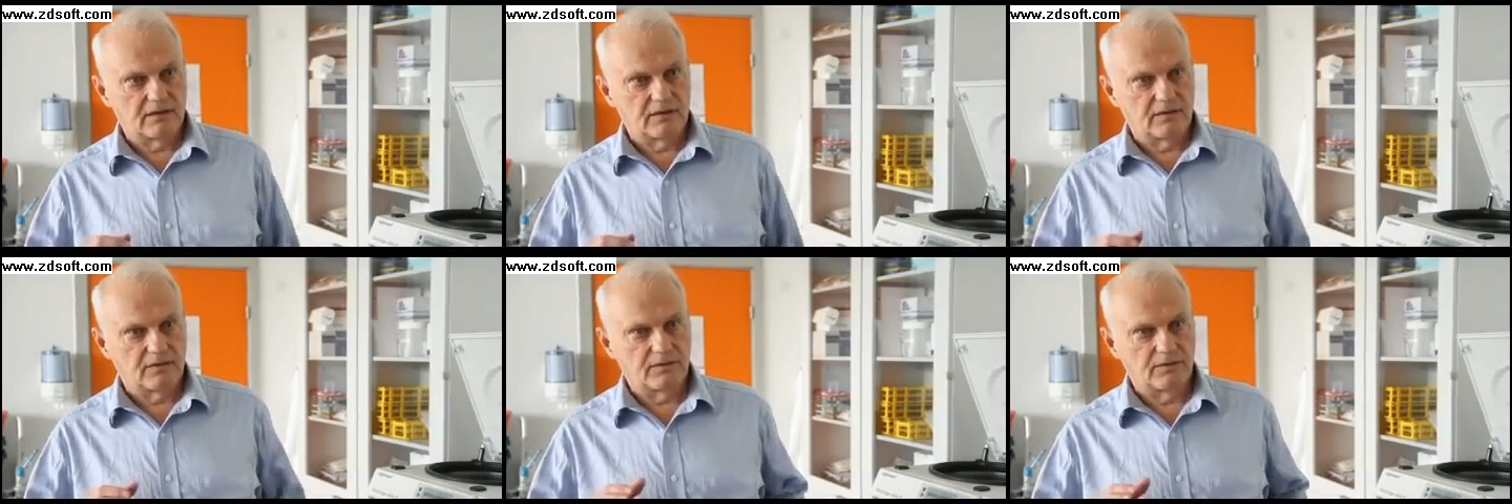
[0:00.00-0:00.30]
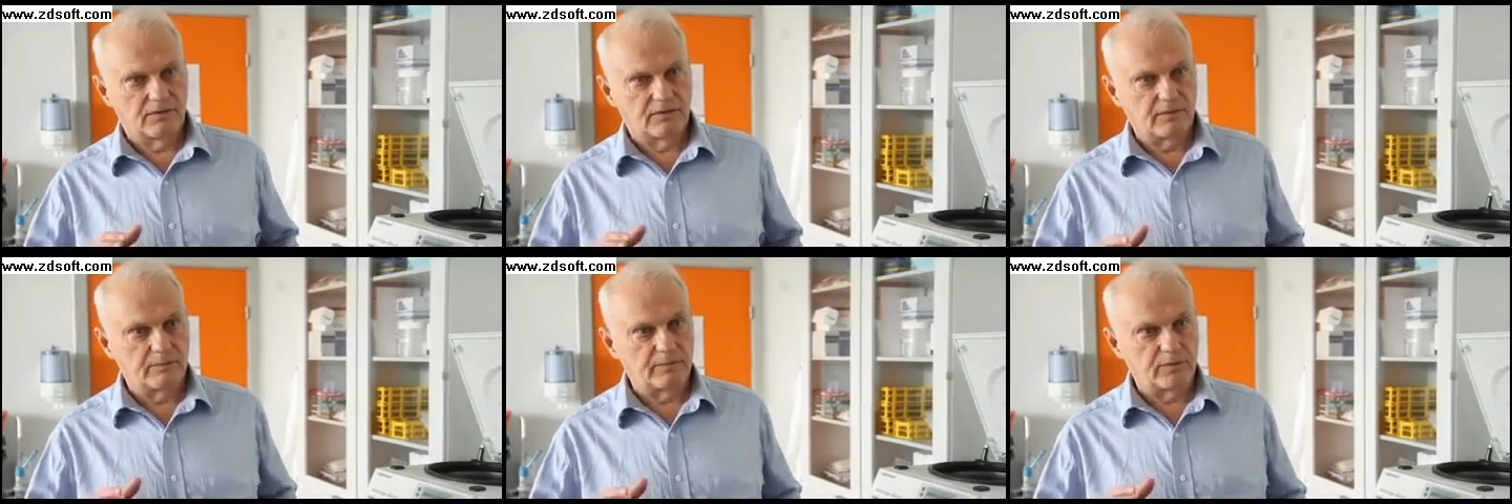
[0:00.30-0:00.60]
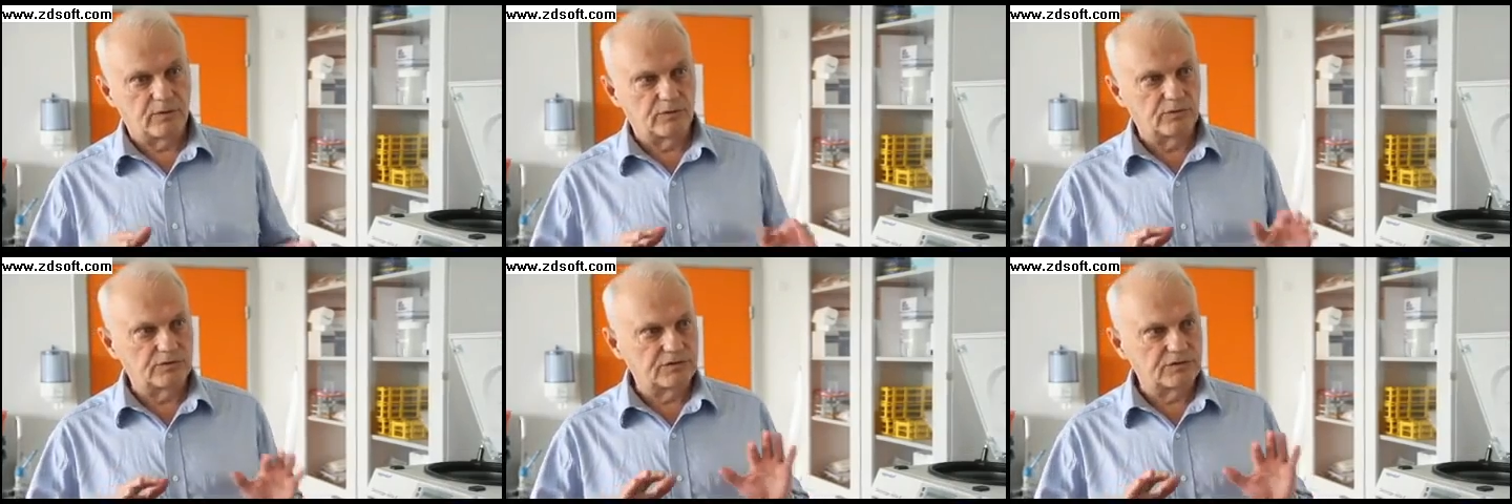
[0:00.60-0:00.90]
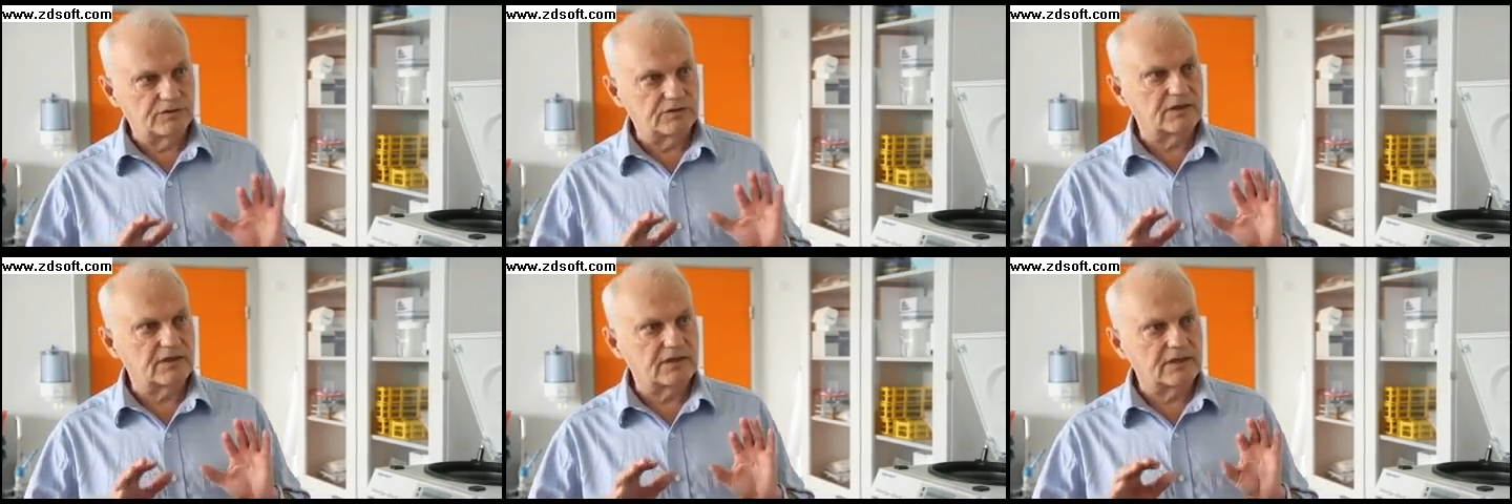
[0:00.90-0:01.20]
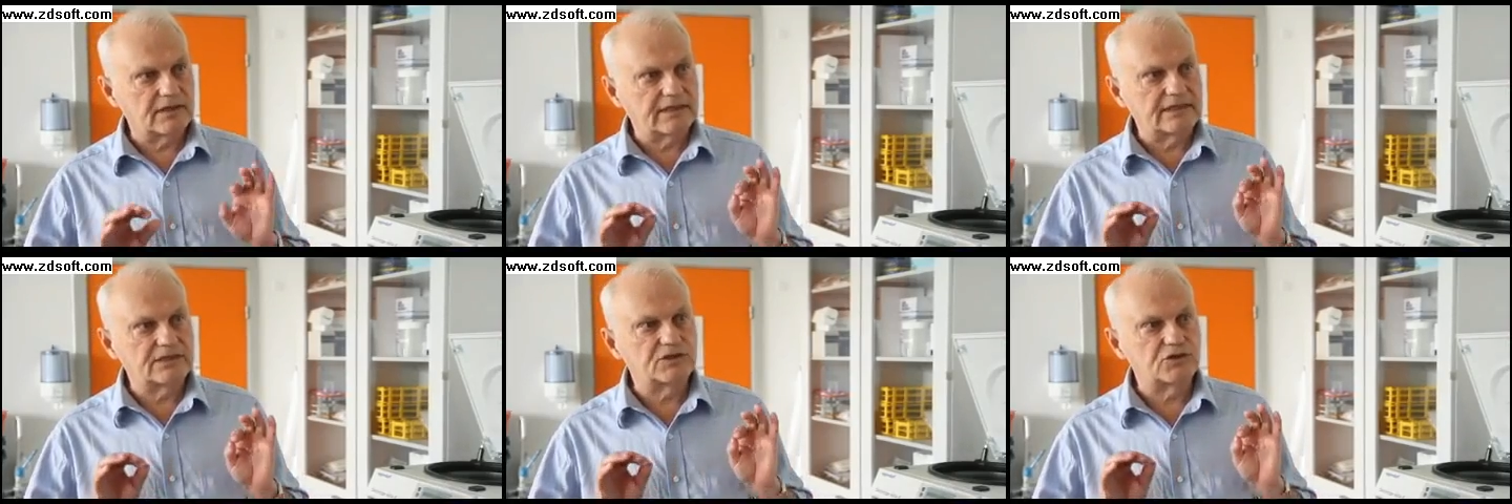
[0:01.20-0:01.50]
imposes
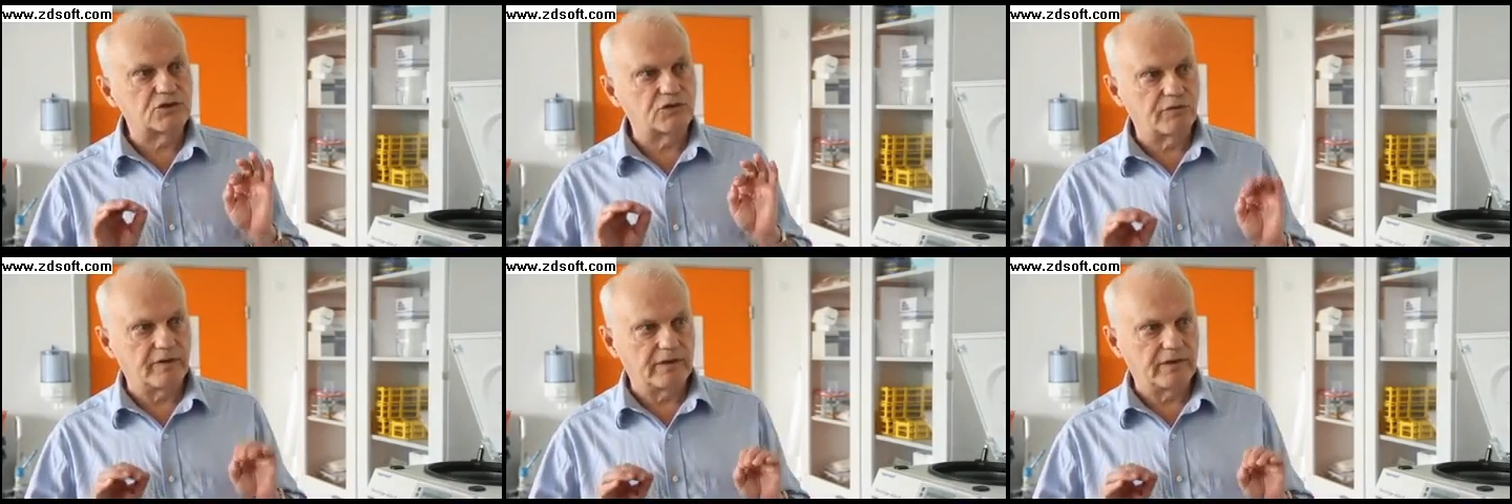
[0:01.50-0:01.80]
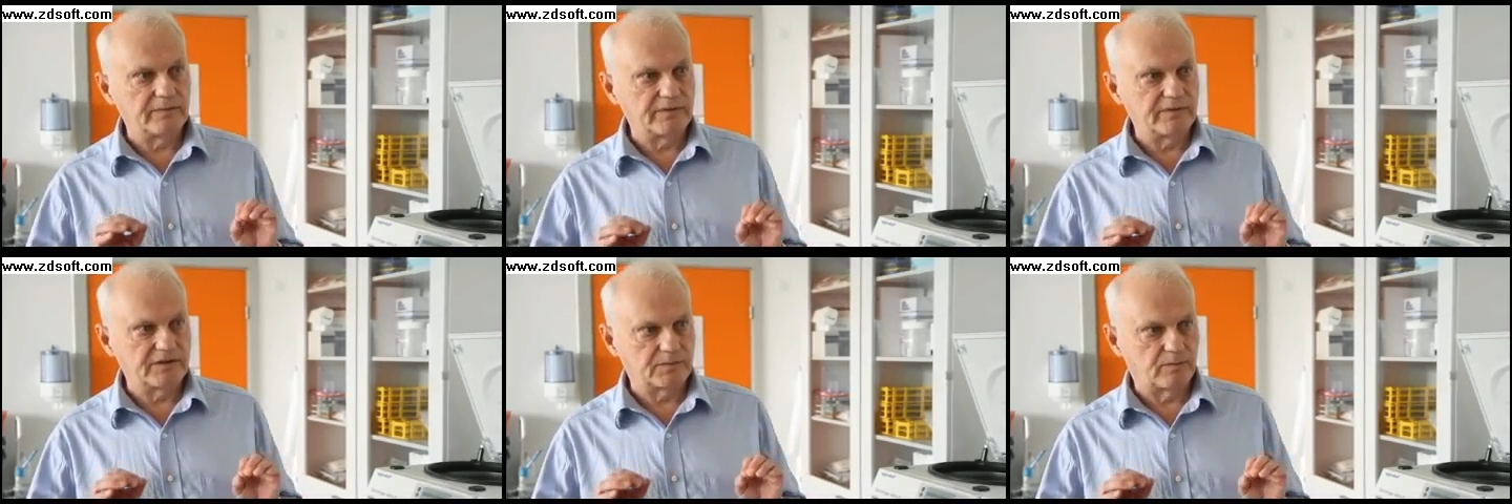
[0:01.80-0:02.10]
extremely